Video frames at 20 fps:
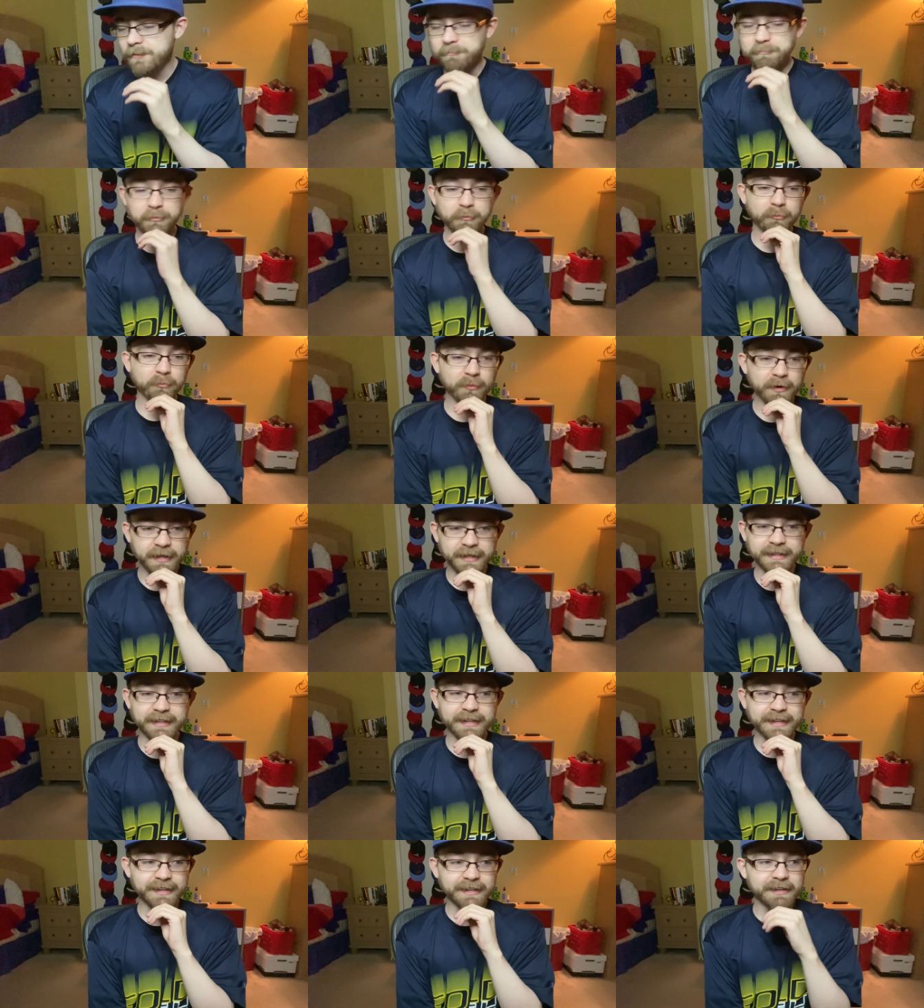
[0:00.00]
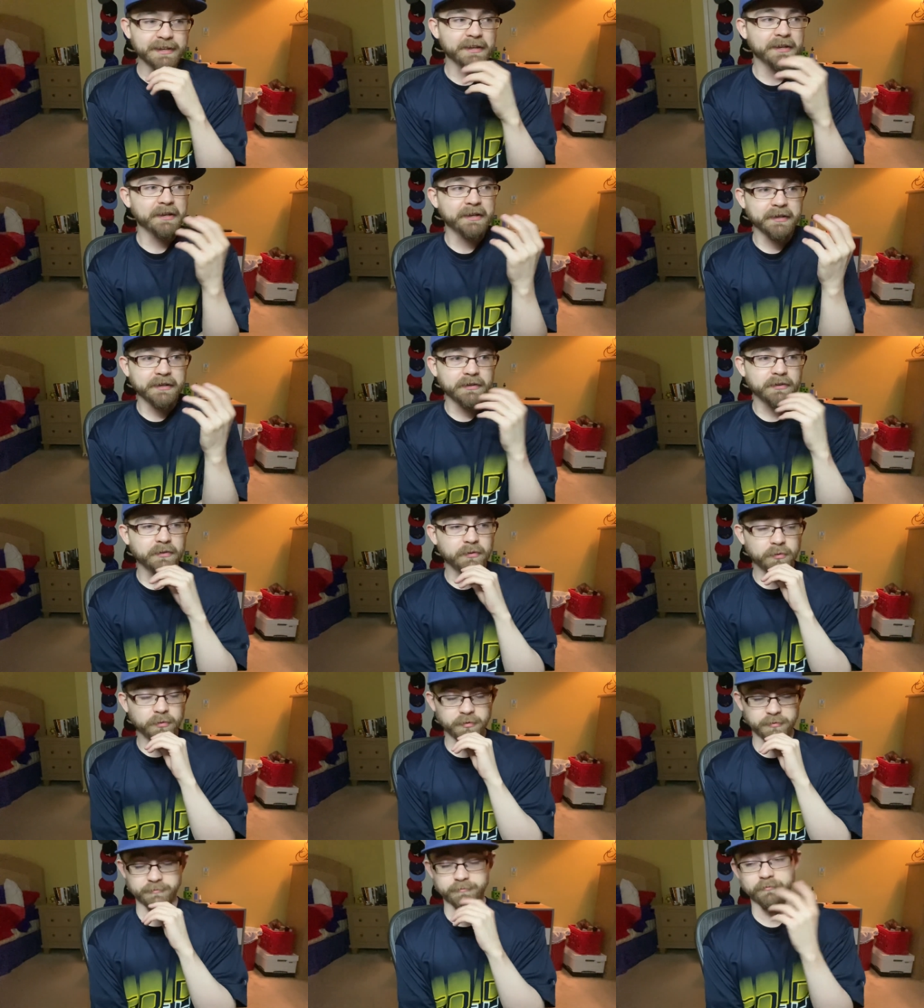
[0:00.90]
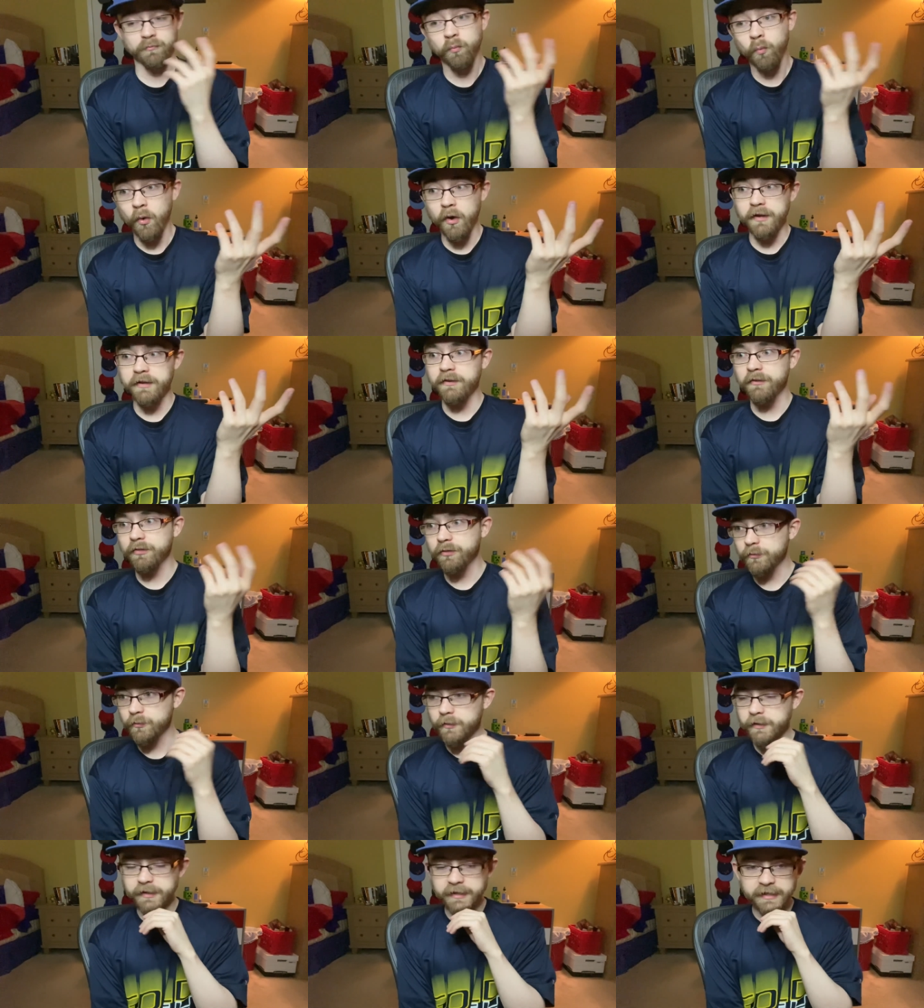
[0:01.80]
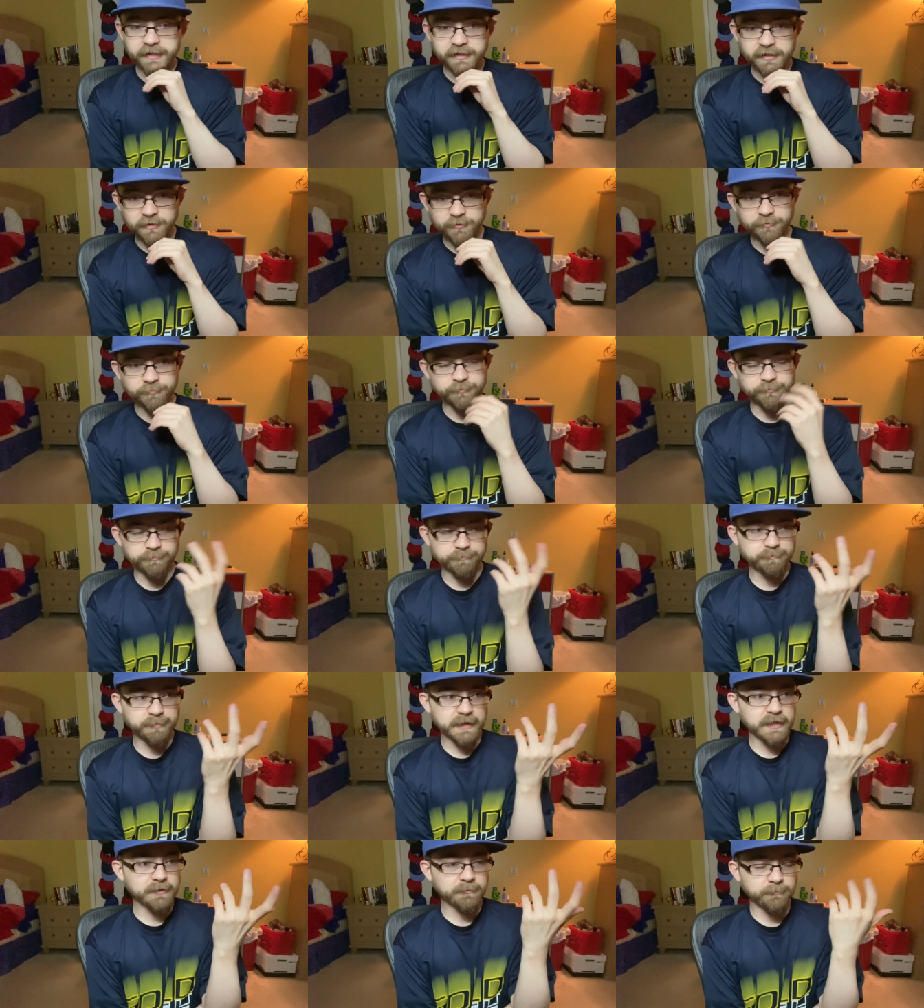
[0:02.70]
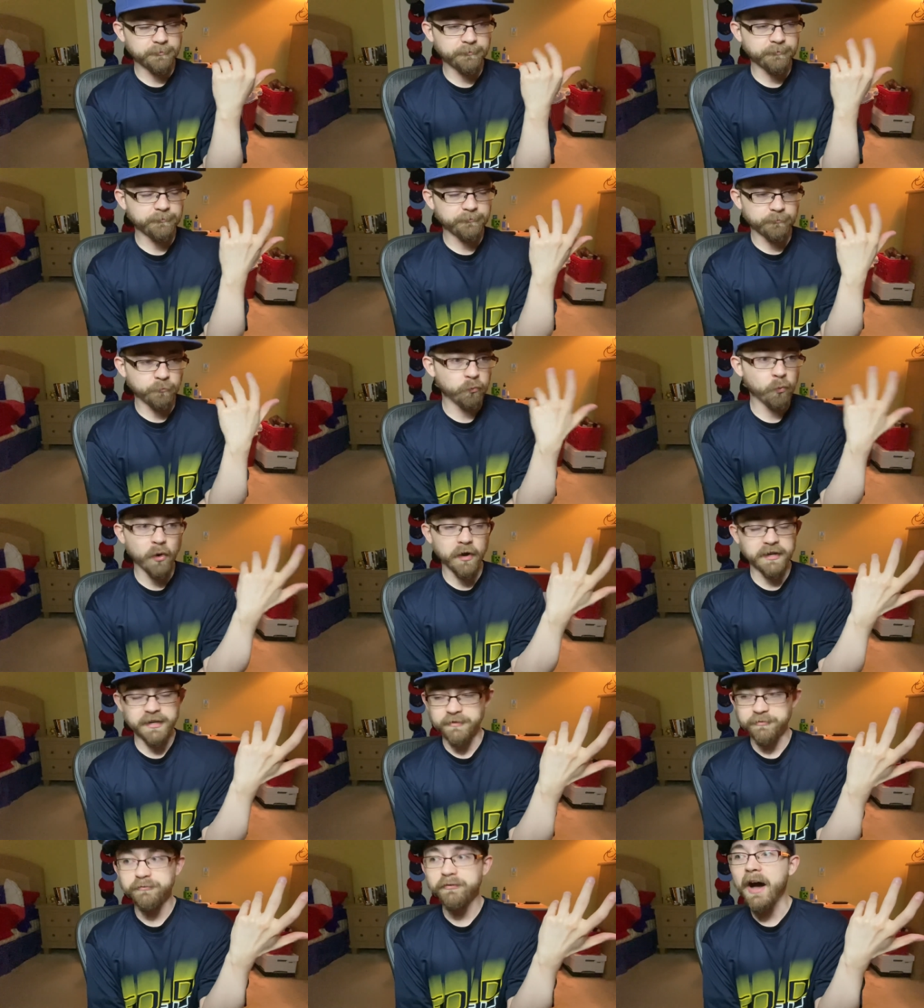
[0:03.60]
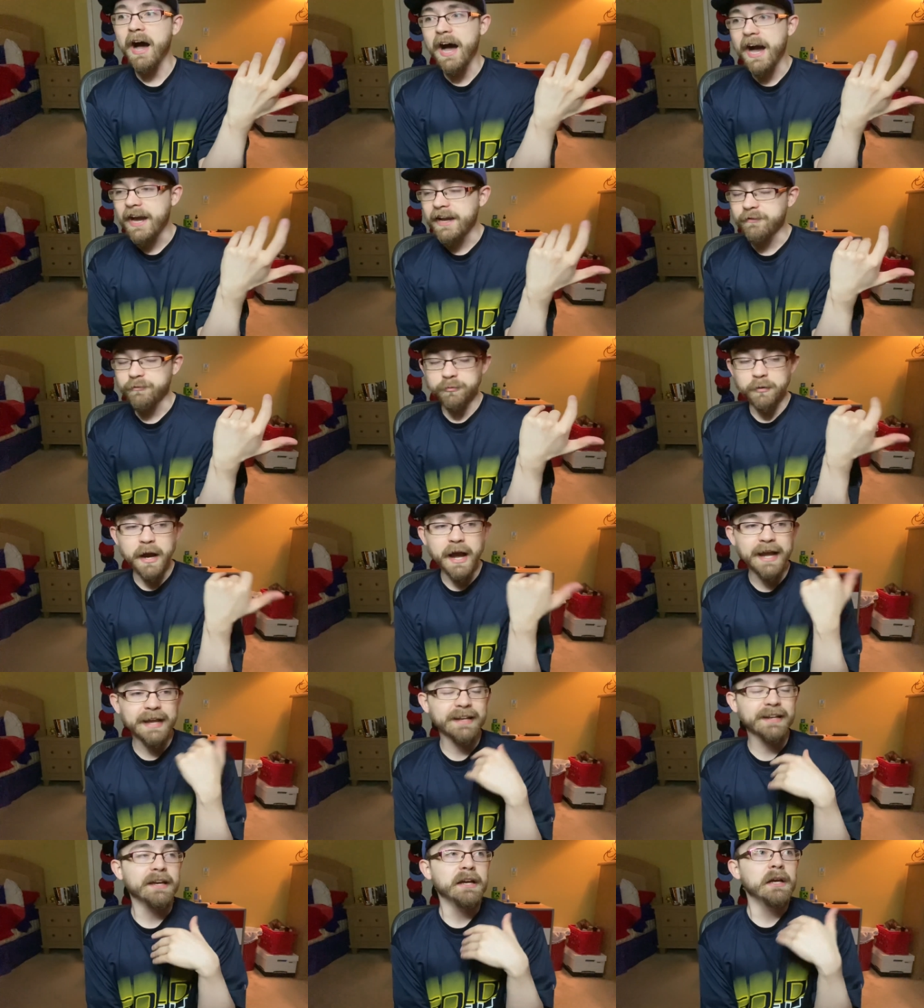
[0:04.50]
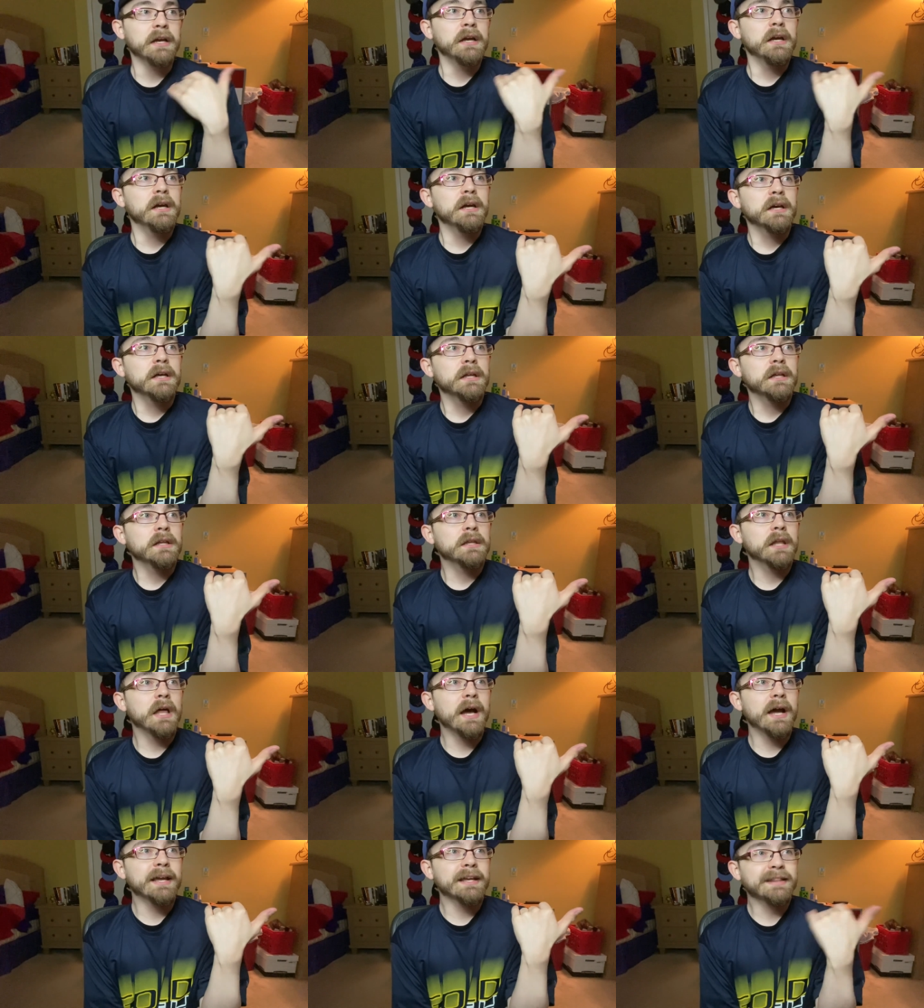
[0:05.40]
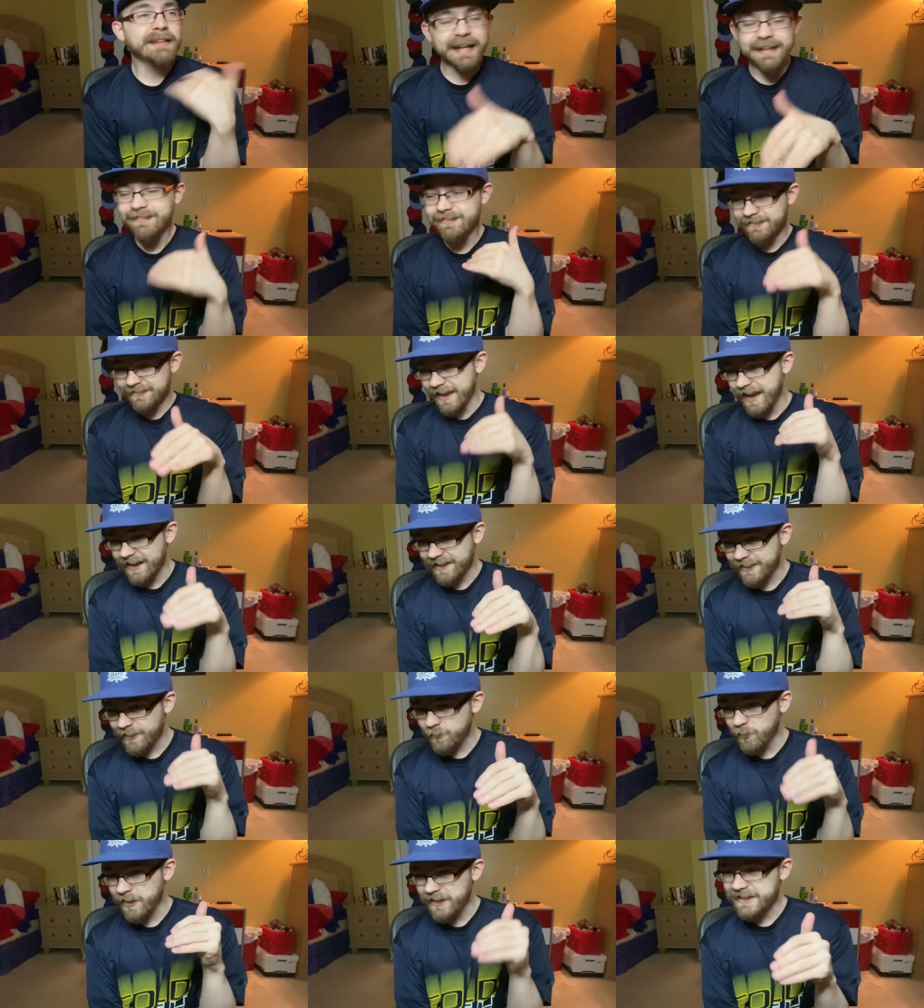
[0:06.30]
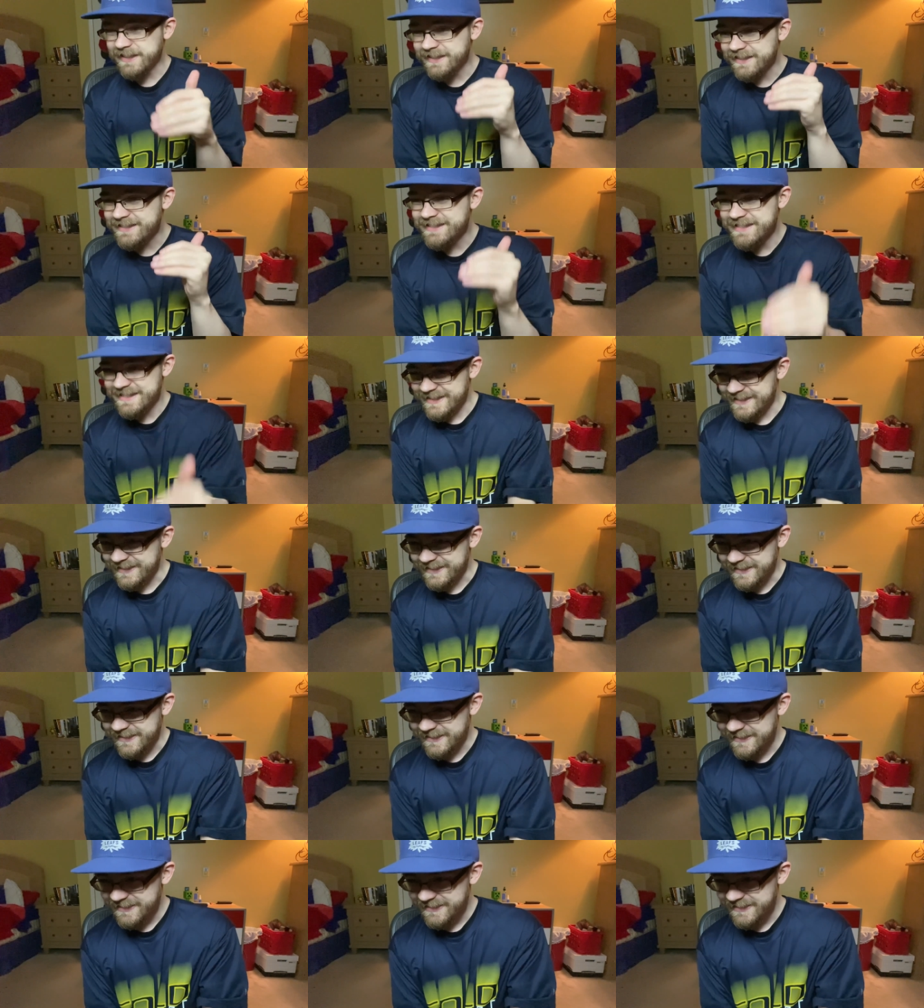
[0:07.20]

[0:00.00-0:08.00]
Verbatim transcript: But really, or 1 to three and you beat them 1 to five, right? Like, that's exactly what he did